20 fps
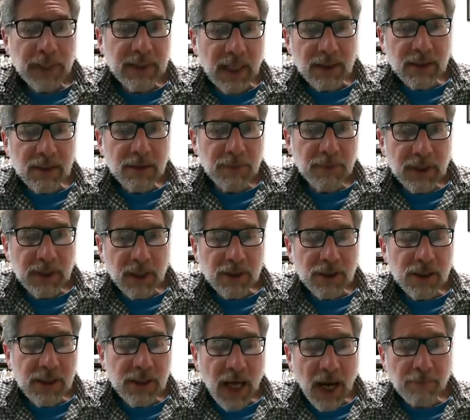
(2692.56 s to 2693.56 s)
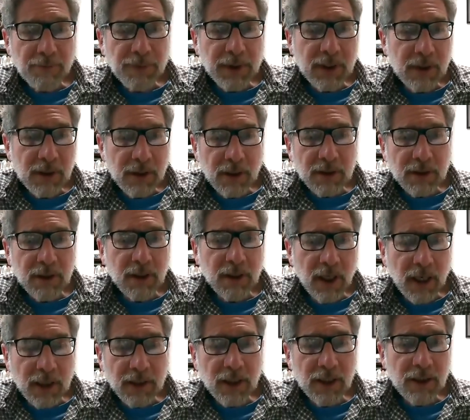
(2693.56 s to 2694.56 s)
that doesn't mean that she's happy,
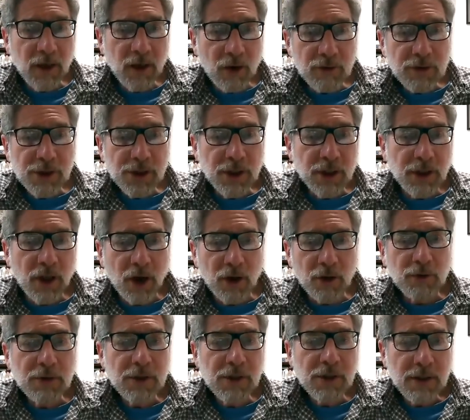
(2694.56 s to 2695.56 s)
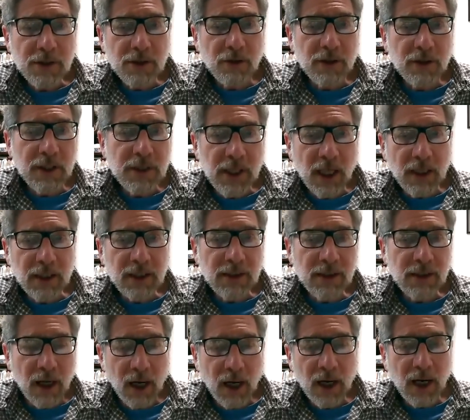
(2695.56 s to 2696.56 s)
and he knows she knows, so there's nothing
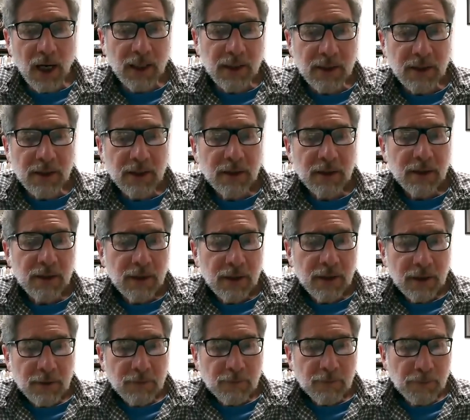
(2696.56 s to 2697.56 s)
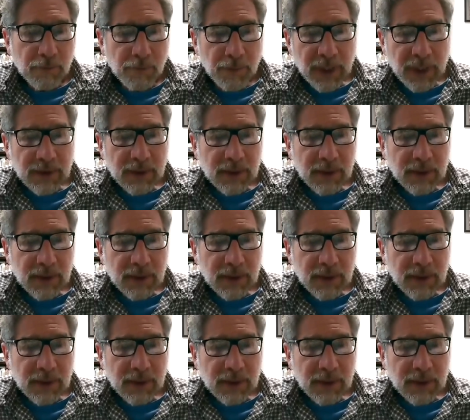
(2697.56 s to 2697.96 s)
to hide. But